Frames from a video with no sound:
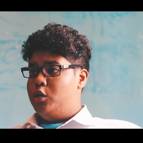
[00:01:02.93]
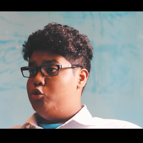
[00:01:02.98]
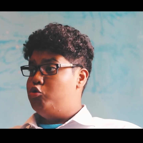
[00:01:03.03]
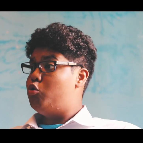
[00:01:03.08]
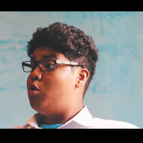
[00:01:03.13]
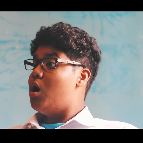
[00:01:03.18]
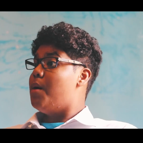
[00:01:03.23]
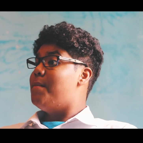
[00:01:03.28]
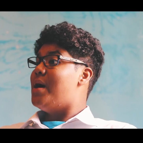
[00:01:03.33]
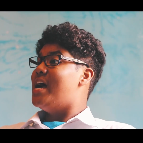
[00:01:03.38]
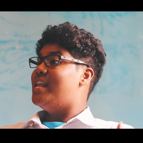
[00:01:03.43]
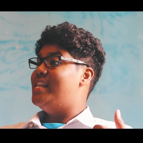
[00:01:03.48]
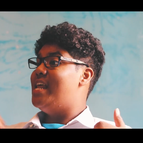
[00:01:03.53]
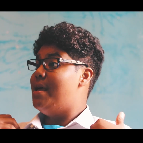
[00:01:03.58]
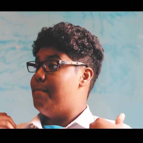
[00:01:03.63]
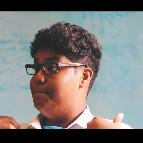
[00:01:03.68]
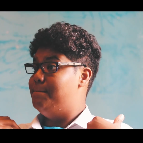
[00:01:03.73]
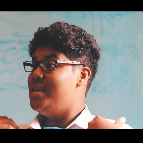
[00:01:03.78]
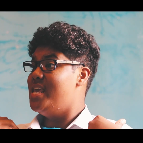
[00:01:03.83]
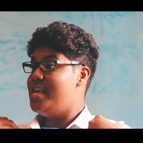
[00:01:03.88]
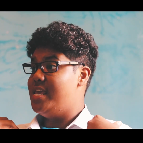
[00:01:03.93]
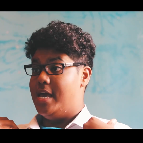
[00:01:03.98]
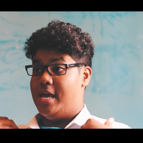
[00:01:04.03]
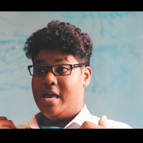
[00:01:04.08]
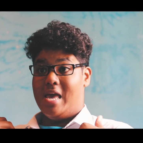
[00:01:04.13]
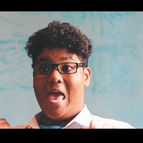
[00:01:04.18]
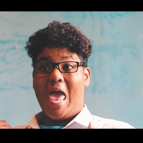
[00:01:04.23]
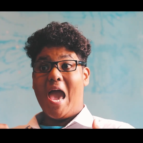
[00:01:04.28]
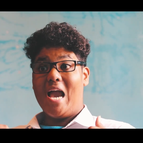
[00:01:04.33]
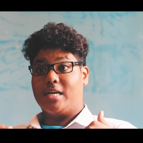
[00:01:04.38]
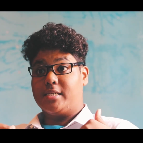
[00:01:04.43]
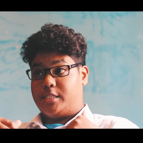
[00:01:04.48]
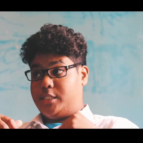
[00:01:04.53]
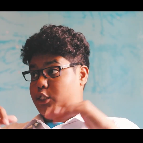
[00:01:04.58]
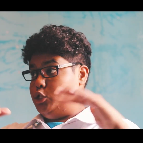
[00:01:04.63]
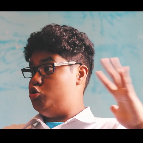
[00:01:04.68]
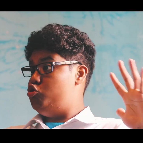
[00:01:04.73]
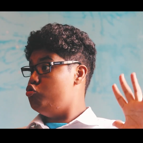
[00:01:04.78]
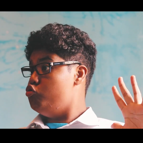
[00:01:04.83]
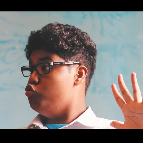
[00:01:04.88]
You commanding me?
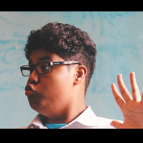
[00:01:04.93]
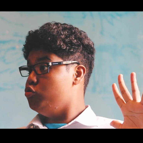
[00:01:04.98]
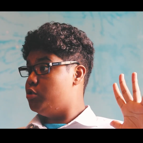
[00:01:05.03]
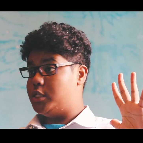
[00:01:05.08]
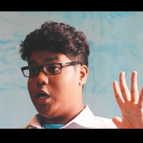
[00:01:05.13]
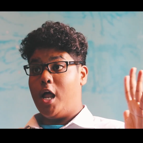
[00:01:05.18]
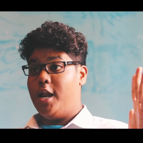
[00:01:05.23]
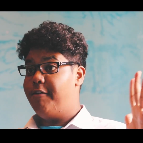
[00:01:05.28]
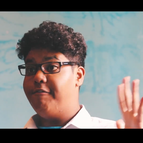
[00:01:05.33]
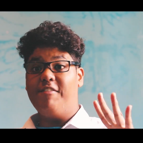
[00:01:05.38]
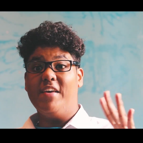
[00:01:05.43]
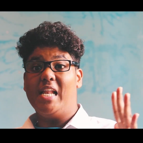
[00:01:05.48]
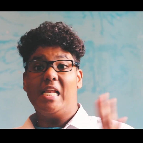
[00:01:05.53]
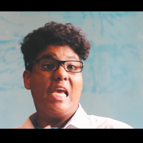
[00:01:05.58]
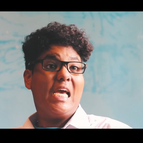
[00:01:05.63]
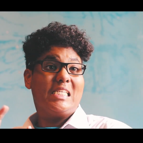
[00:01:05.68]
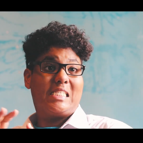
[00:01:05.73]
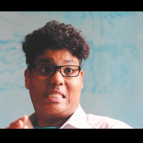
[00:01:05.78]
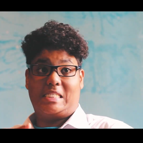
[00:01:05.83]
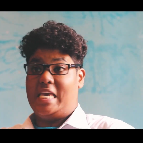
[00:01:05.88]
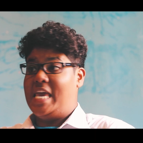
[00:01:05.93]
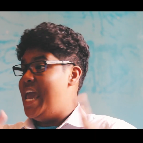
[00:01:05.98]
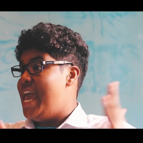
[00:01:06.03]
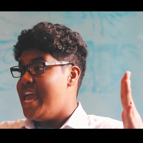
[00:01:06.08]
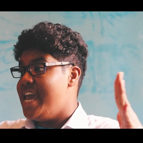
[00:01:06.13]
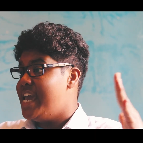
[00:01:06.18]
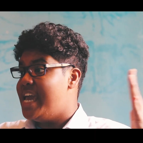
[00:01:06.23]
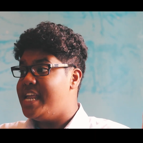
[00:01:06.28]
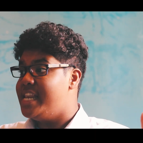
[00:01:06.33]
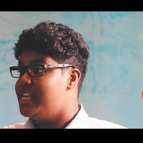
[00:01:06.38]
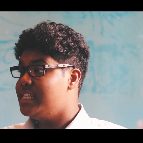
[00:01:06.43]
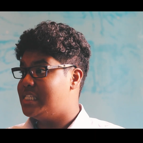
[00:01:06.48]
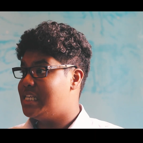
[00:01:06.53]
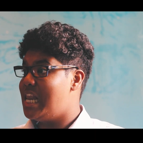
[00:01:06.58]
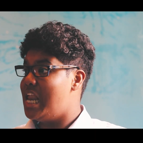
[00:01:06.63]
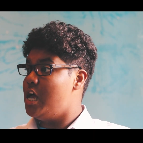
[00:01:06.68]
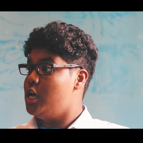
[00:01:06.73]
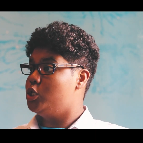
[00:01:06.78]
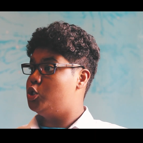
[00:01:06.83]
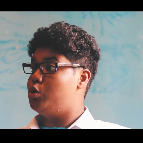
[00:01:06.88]
Excuse, all you feel king in this
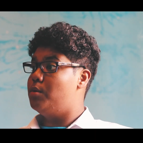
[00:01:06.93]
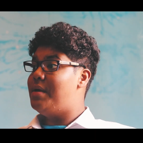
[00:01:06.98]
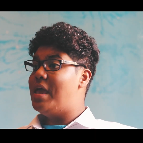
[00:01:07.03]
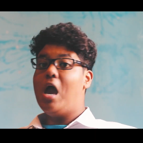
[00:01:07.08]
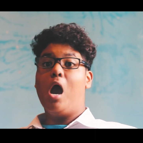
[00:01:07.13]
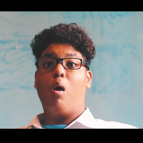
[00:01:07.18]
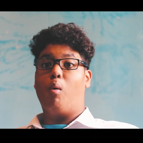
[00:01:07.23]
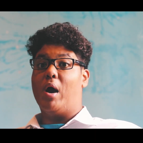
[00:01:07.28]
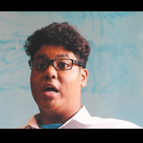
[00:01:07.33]
classroom here or